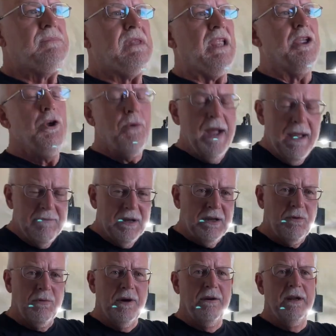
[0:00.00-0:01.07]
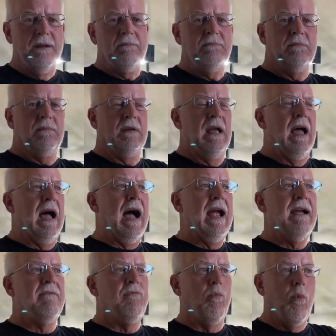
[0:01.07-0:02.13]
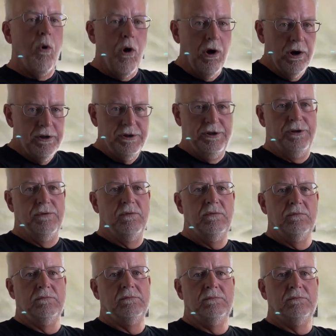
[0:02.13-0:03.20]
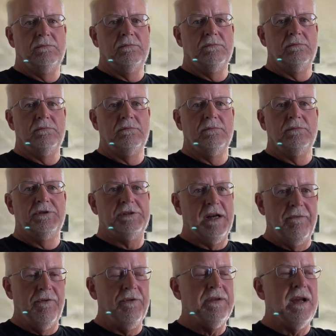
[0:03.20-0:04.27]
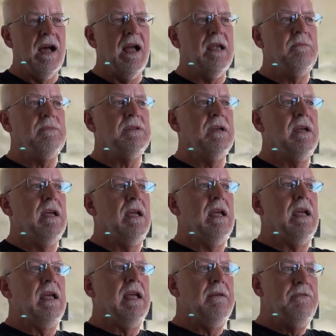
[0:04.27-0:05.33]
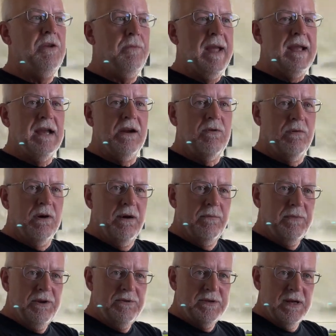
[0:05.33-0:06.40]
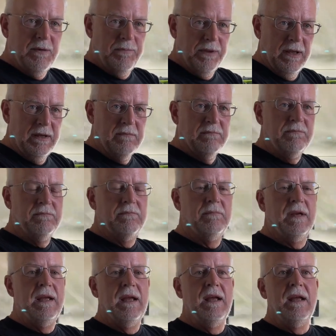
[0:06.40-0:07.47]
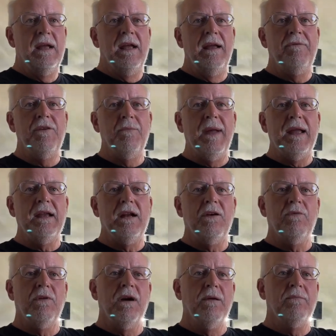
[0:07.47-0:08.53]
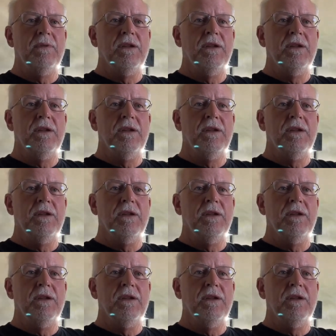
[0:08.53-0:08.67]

you have an aquarium, I have warned you several times, if you make an aquarium using a plenum, if you make an aquarium